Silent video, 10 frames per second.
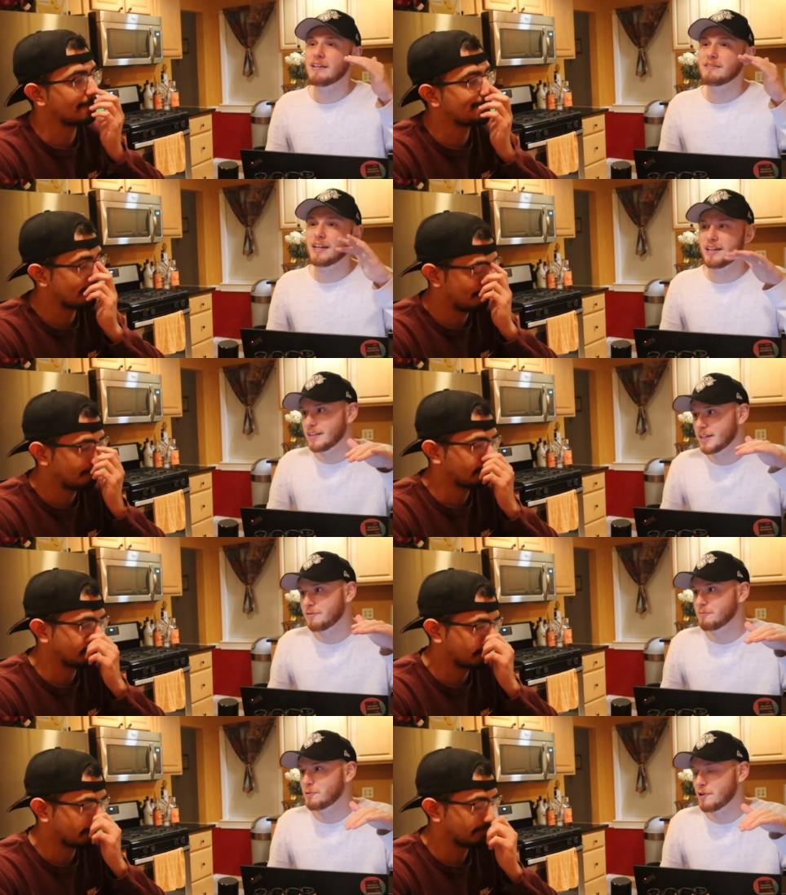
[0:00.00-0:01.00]
Speaker 1: They didn't give
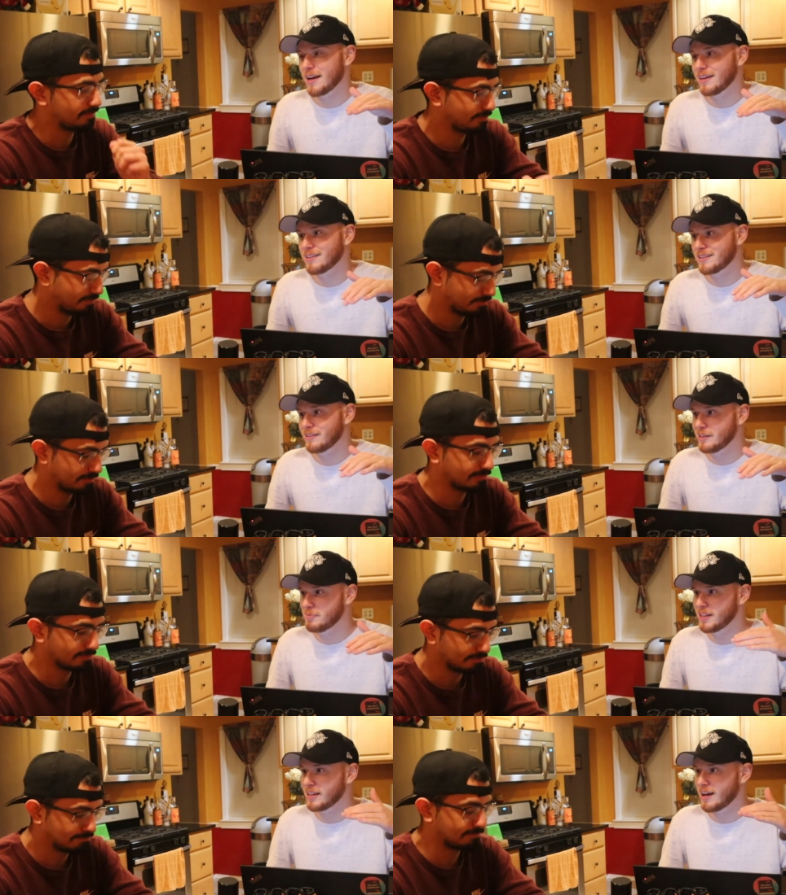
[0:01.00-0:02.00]
him credit until he
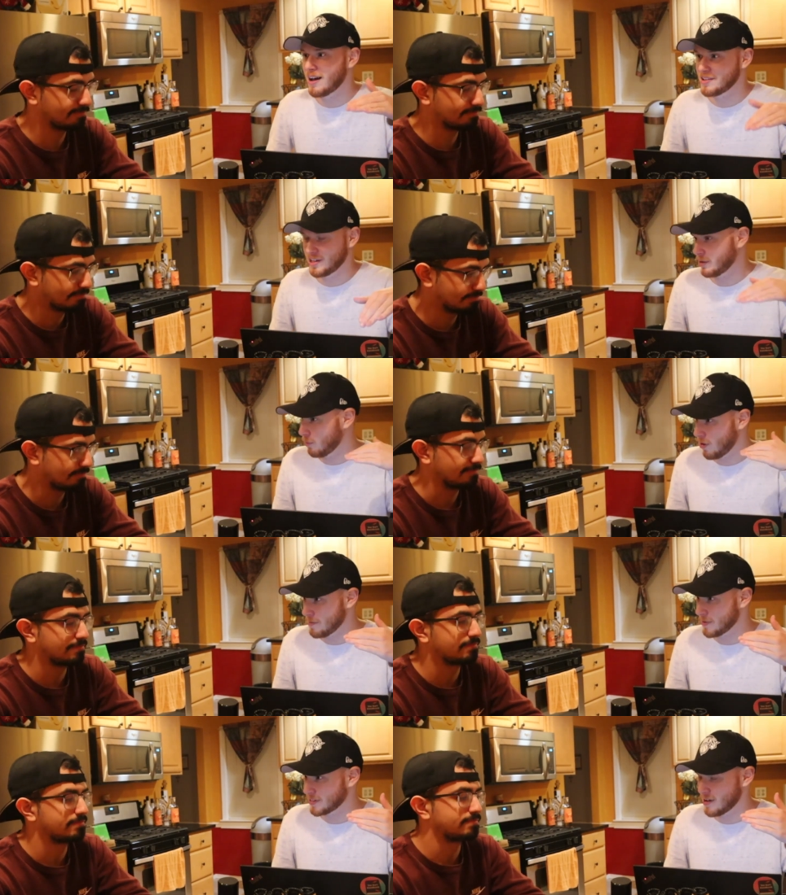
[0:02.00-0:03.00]
beat guys like
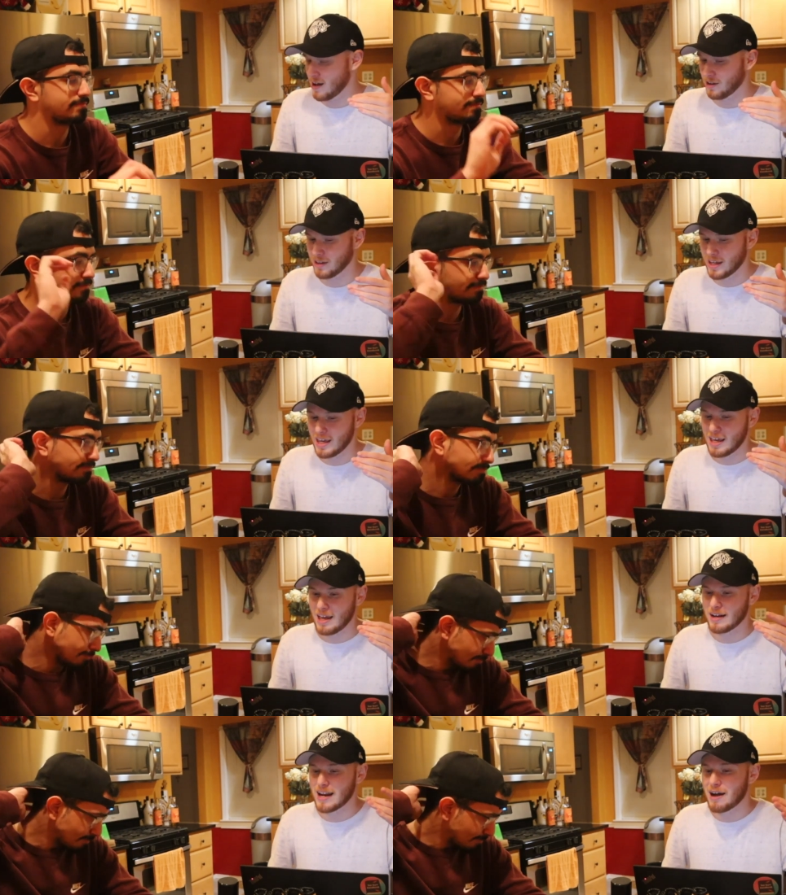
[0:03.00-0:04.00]
Rory MacDonald,
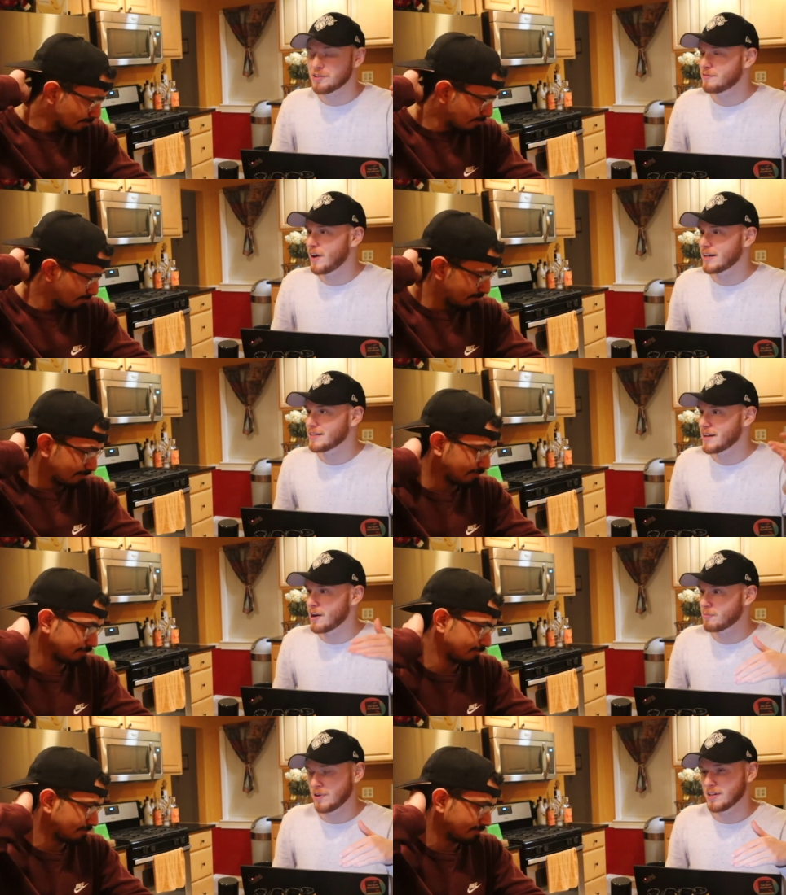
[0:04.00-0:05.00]
and now he's fighting
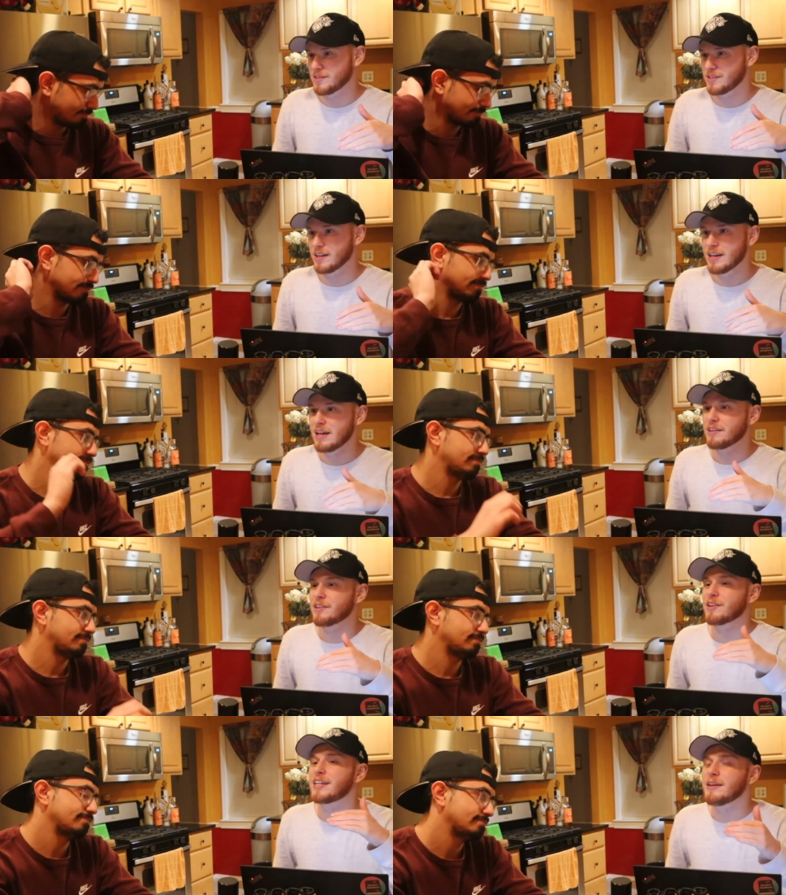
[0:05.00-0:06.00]
Derek Brunson.
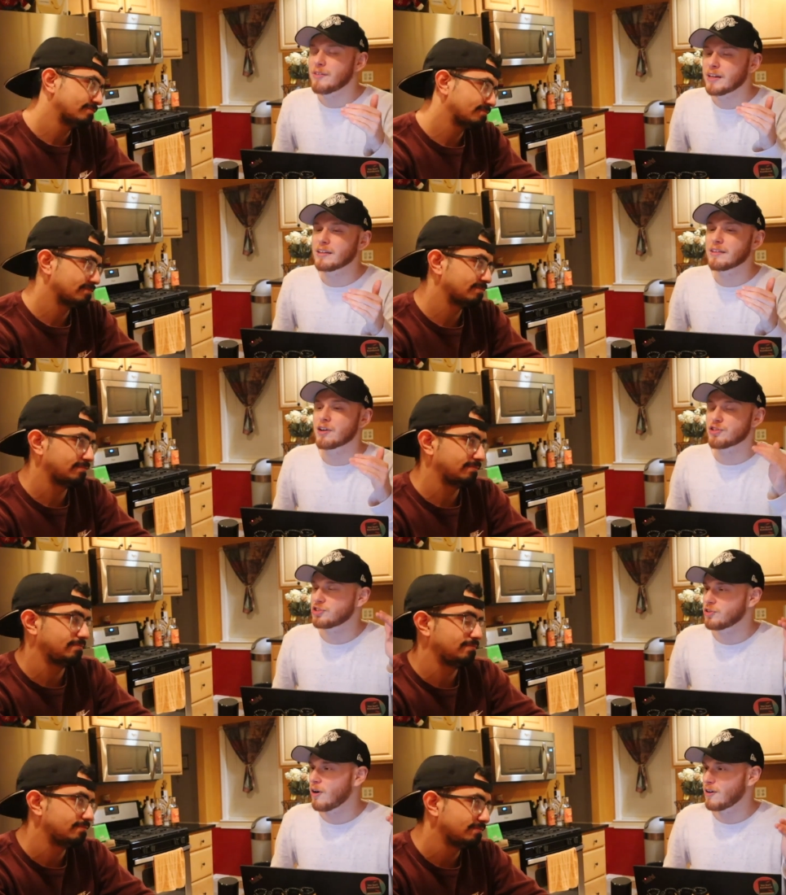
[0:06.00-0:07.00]
They're giving their
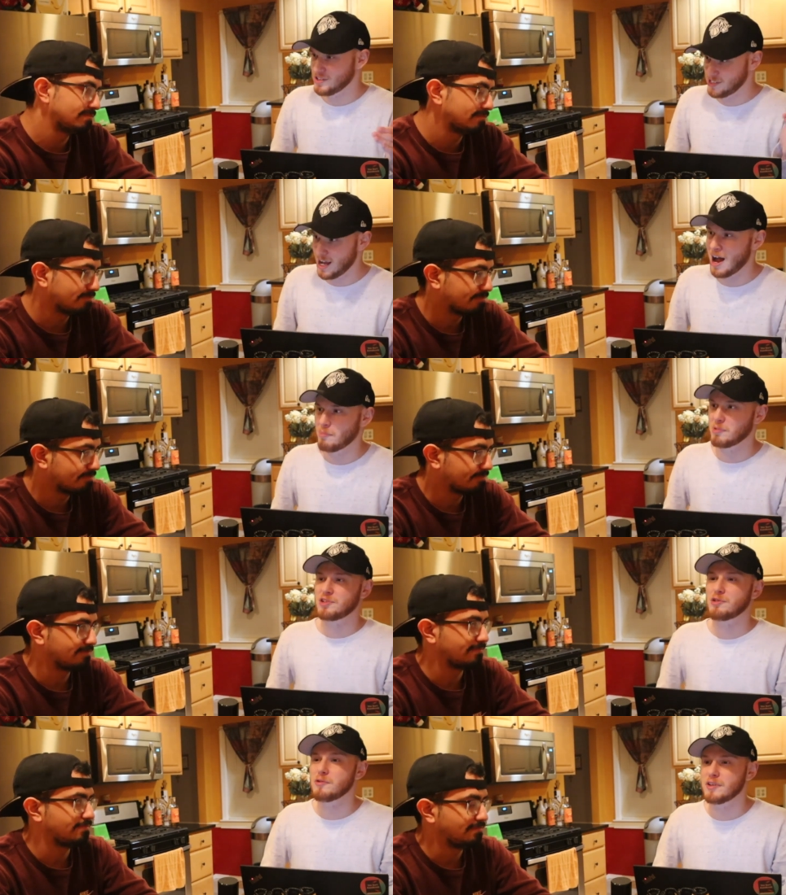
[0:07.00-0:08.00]
stars the
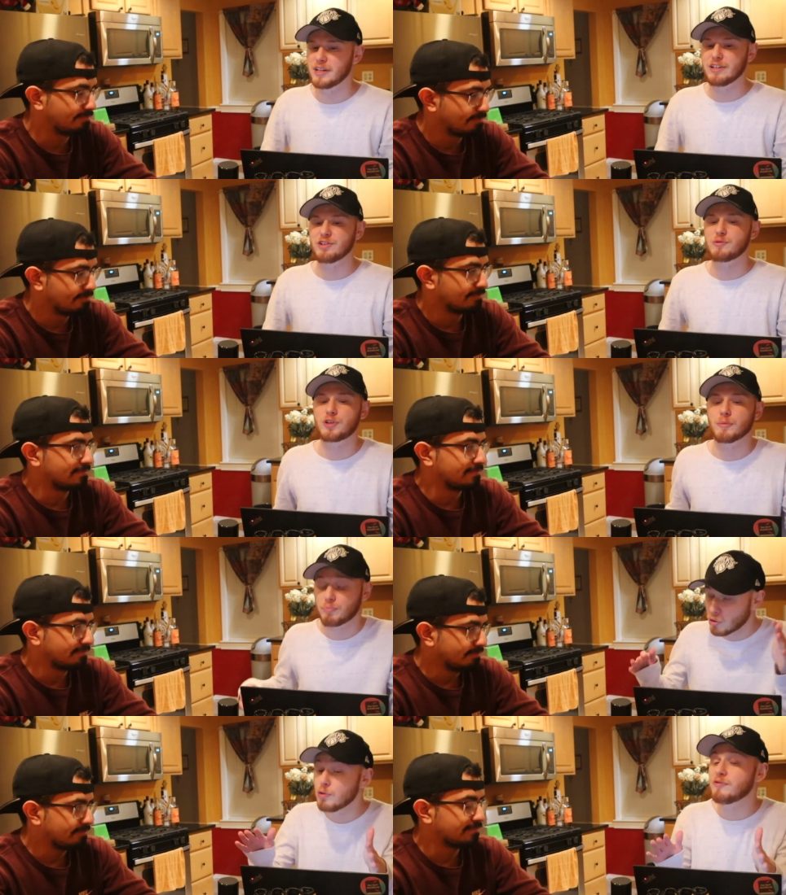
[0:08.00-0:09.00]
opportunity to, to
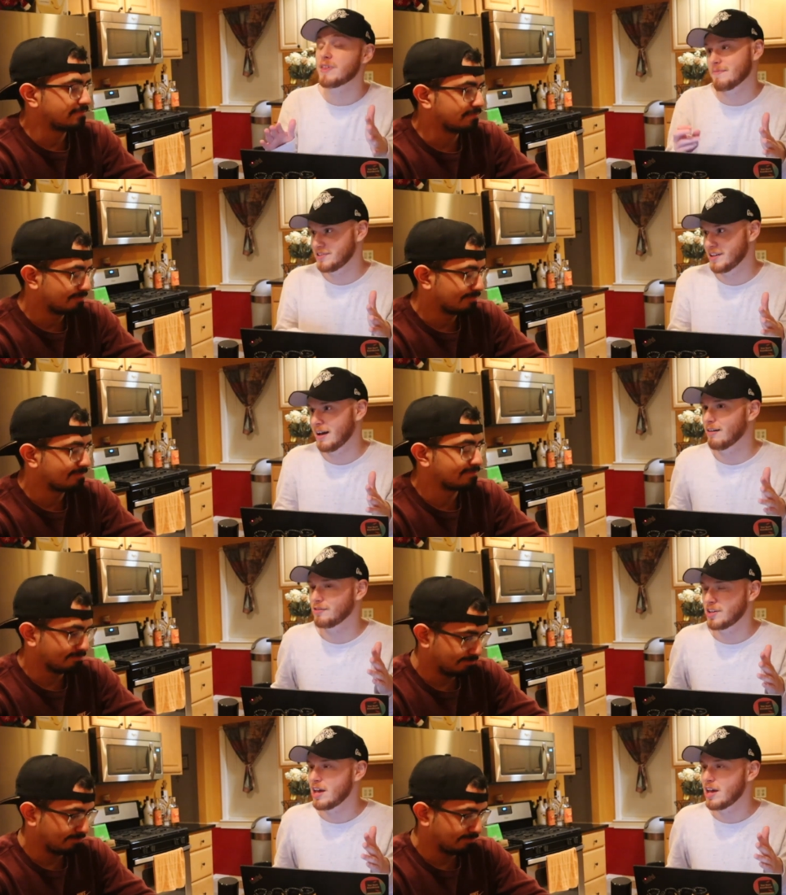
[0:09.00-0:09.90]
prove themselves.